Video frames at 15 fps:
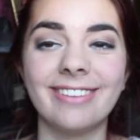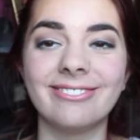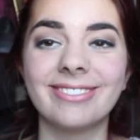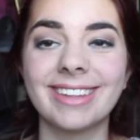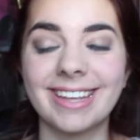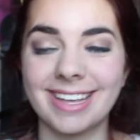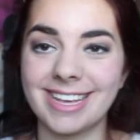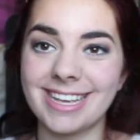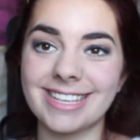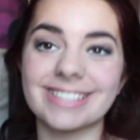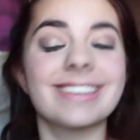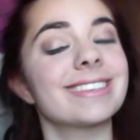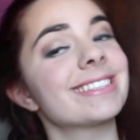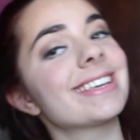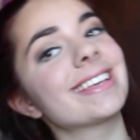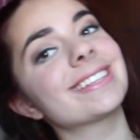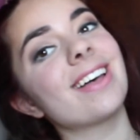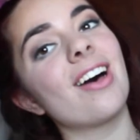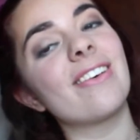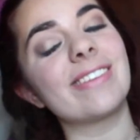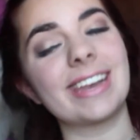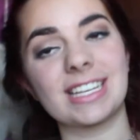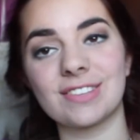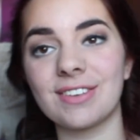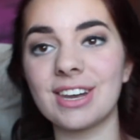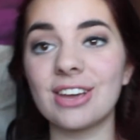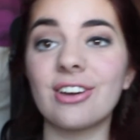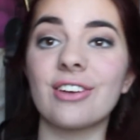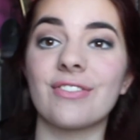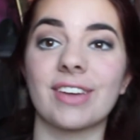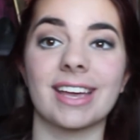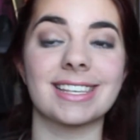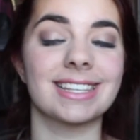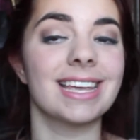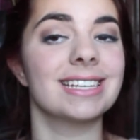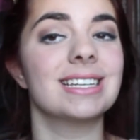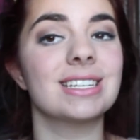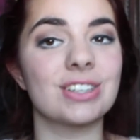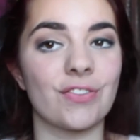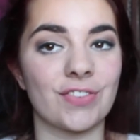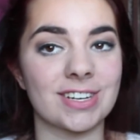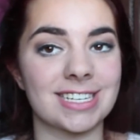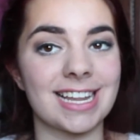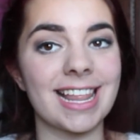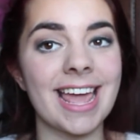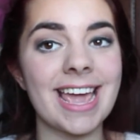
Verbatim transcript: um, so I'll see you guys all in my next video. If you guys liked it, don't forget to